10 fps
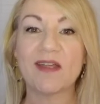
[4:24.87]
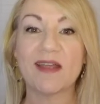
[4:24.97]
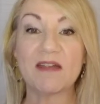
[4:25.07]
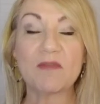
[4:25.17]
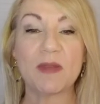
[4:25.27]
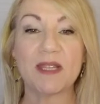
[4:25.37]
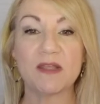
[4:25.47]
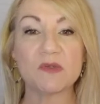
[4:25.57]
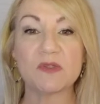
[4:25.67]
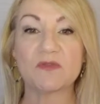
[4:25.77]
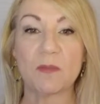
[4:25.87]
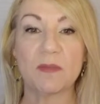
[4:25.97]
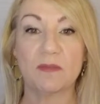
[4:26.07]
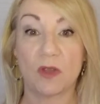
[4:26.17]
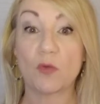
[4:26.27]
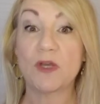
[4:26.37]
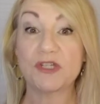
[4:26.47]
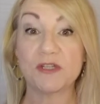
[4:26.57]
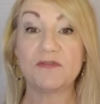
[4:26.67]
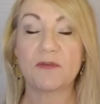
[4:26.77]
and everybody else was from
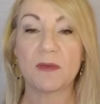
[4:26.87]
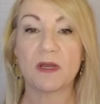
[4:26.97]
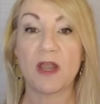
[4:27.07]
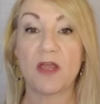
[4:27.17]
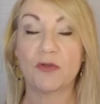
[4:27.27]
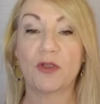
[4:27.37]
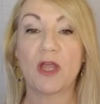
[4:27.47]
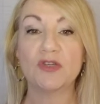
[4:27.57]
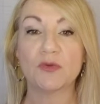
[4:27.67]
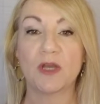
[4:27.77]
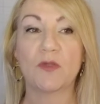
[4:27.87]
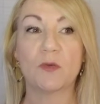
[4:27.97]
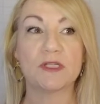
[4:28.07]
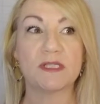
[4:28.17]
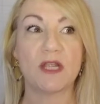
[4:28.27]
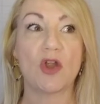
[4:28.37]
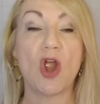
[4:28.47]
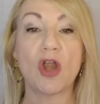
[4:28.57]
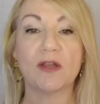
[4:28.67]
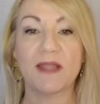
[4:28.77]
originally from another country. In other words, their
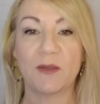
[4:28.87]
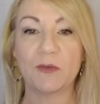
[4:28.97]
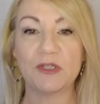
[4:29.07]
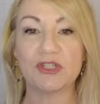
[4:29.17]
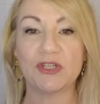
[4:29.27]
heart language